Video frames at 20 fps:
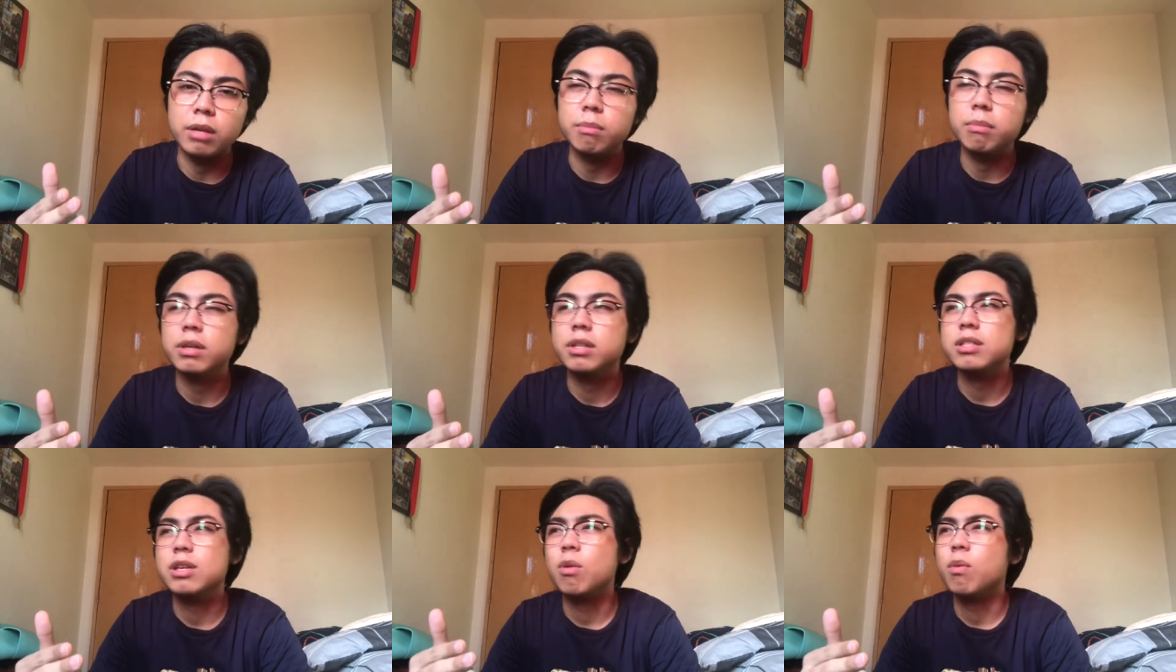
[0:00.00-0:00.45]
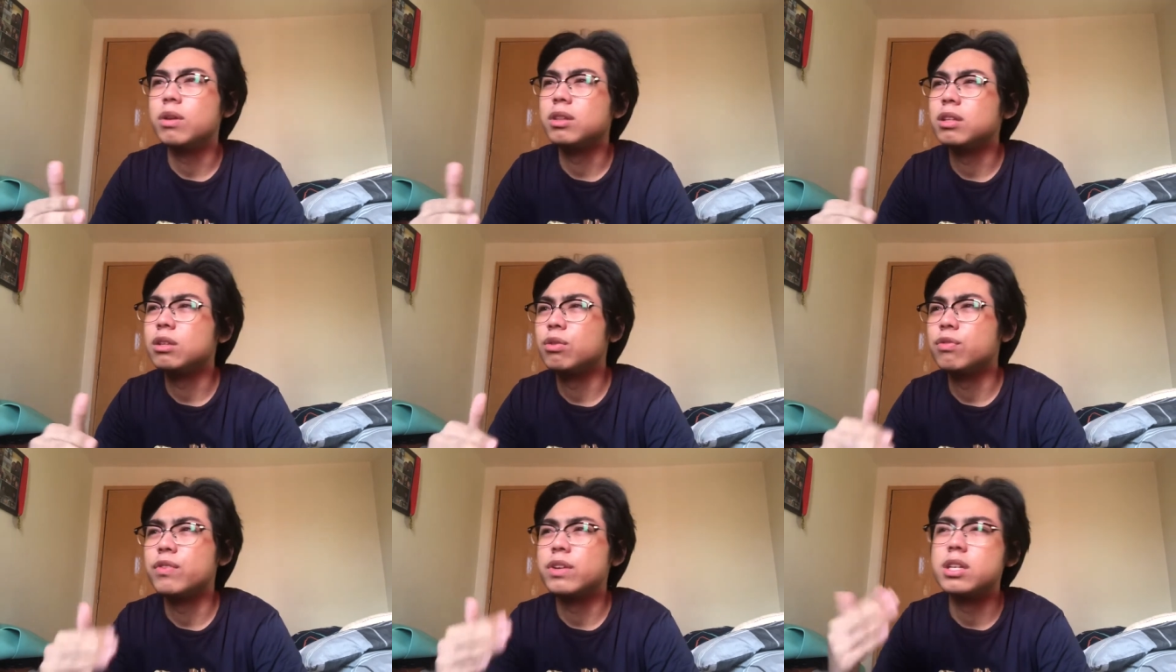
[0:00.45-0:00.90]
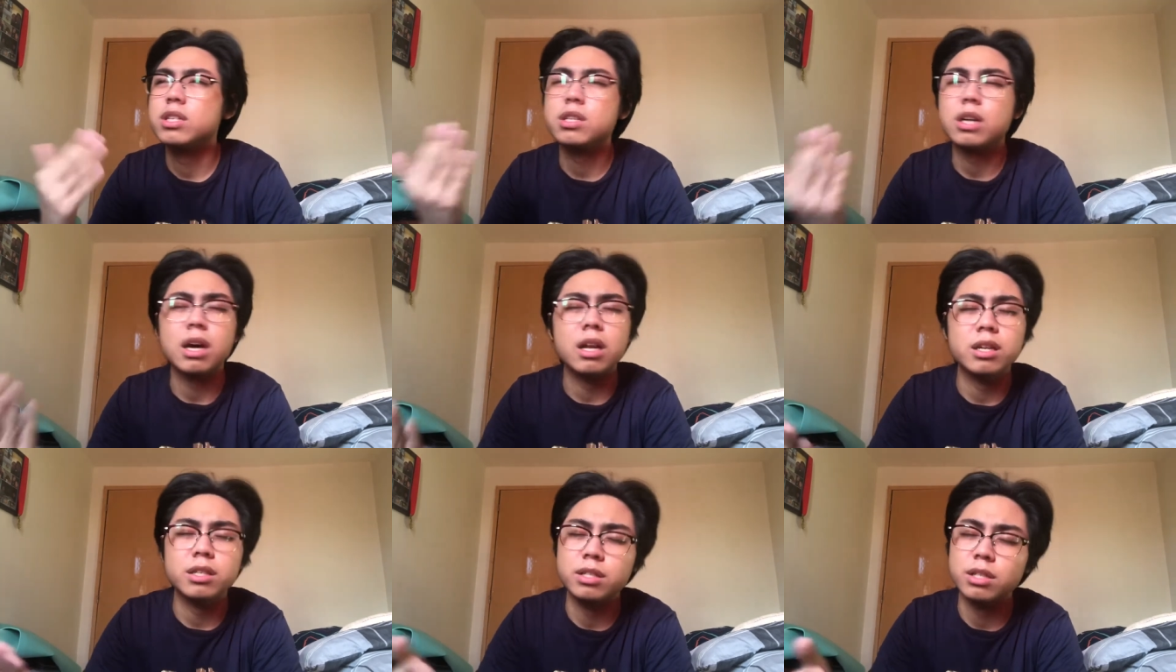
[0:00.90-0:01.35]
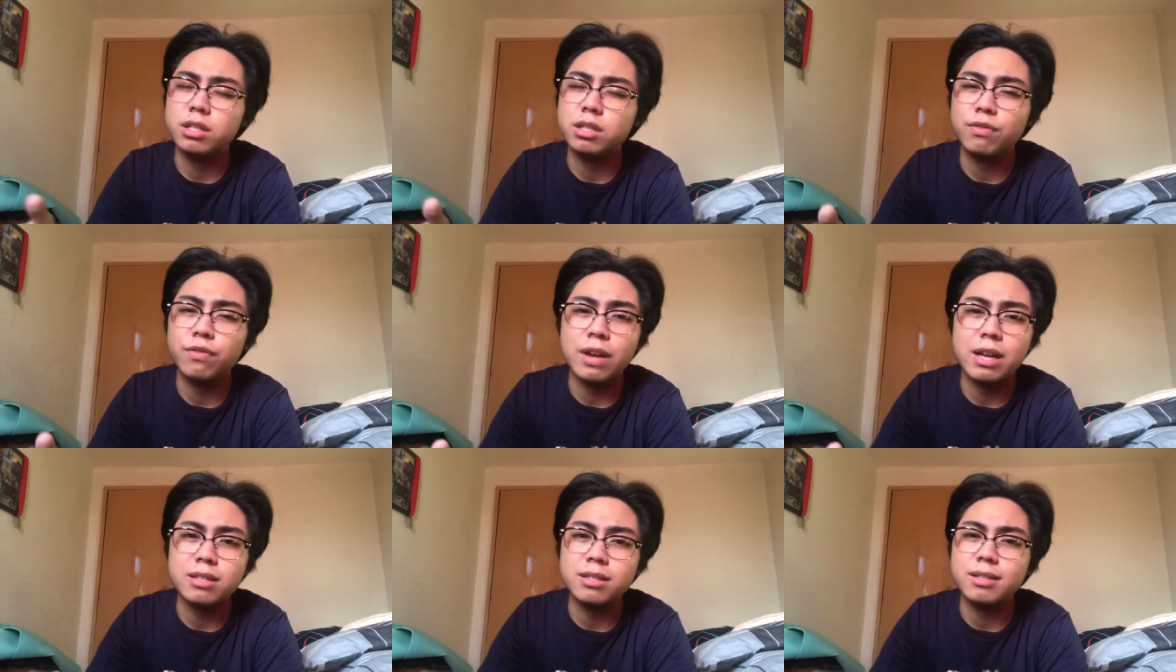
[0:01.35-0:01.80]
because I wanted to finish college as
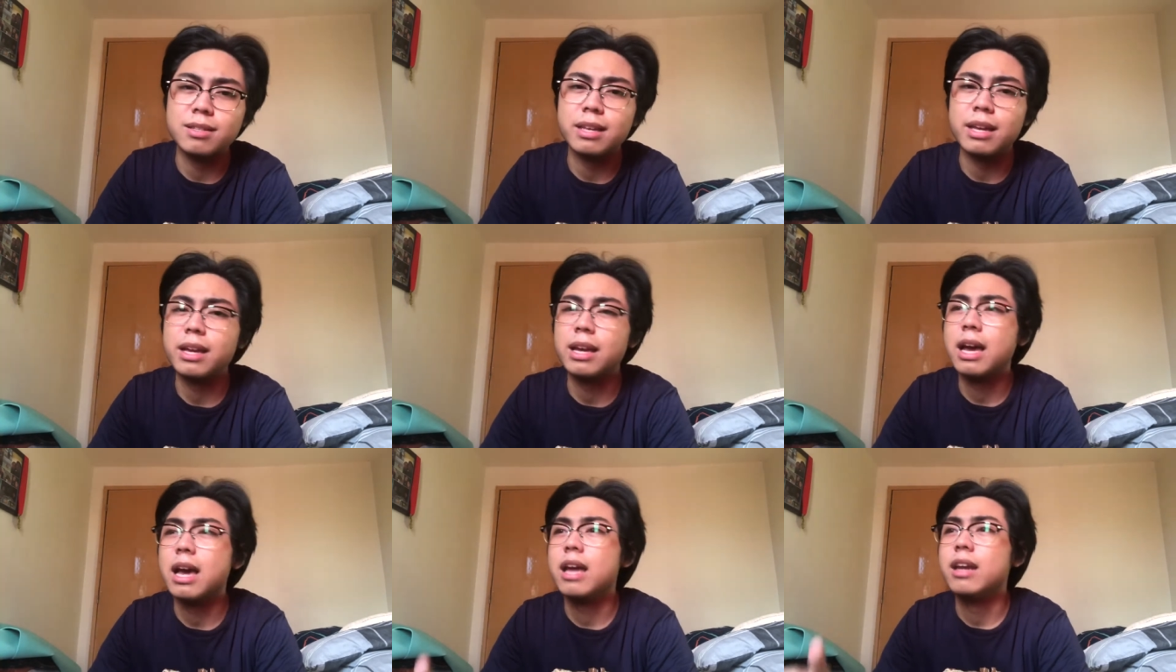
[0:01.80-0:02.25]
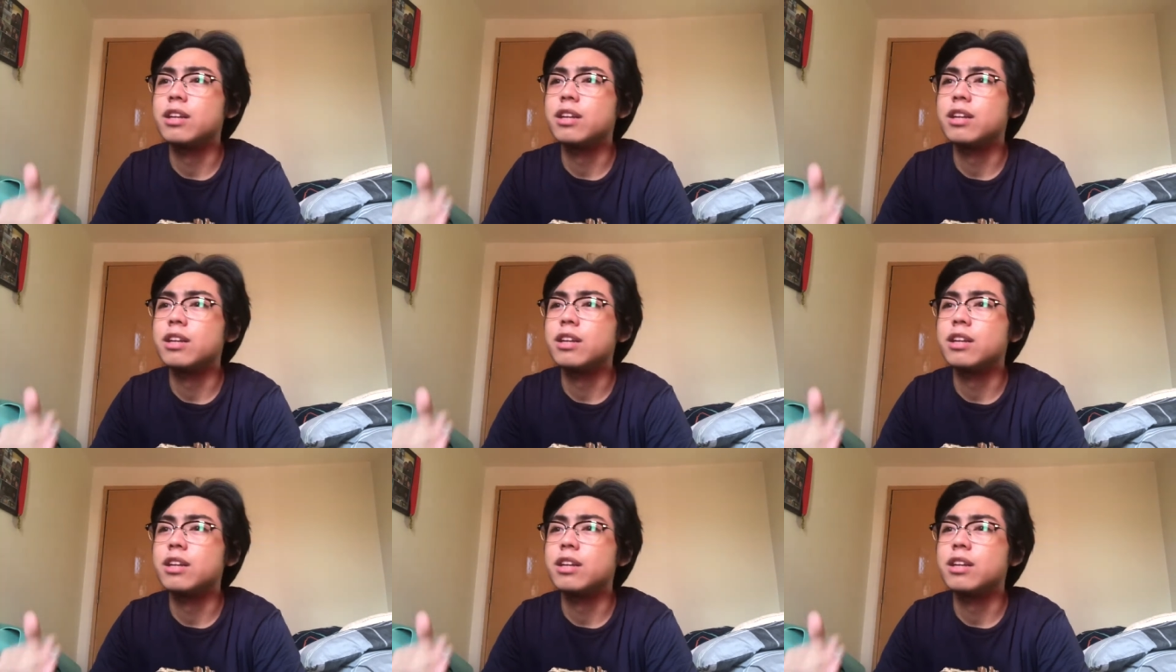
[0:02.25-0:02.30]
fast as I can,